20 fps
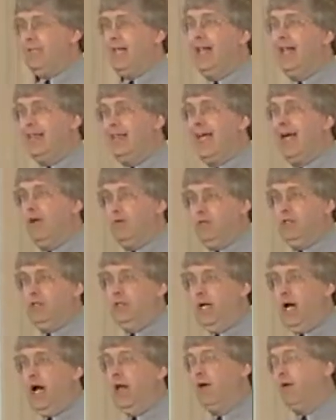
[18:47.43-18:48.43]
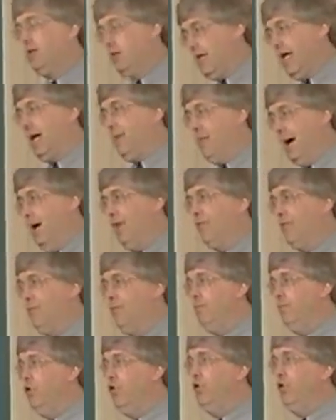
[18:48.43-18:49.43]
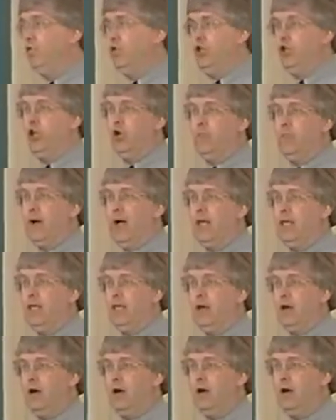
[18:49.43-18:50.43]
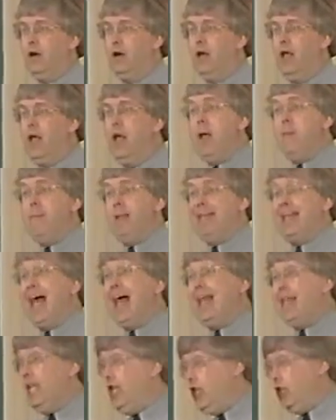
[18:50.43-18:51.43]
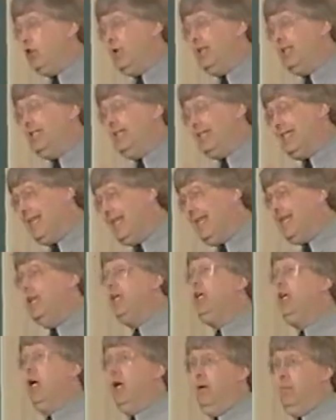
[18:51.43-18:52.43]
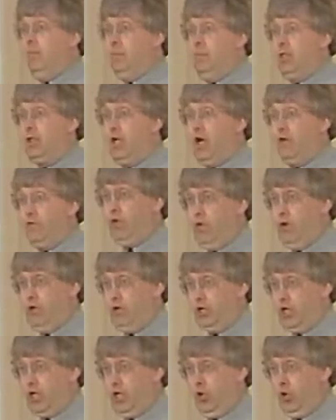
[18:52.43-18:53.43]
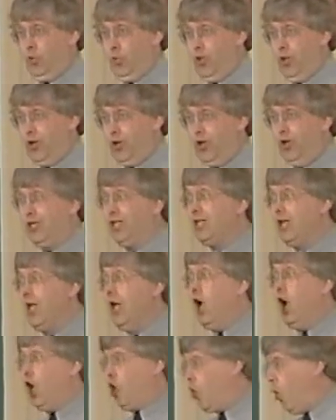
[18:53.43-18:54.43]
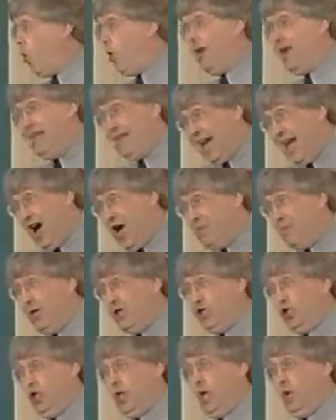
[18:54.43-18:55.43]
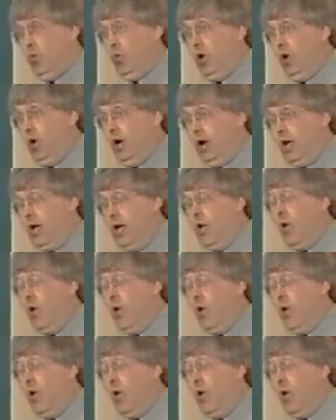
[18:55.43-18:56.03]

$10,000. That amount moves year by year. But that increases the incomes of low-skilled workers according to how much they work,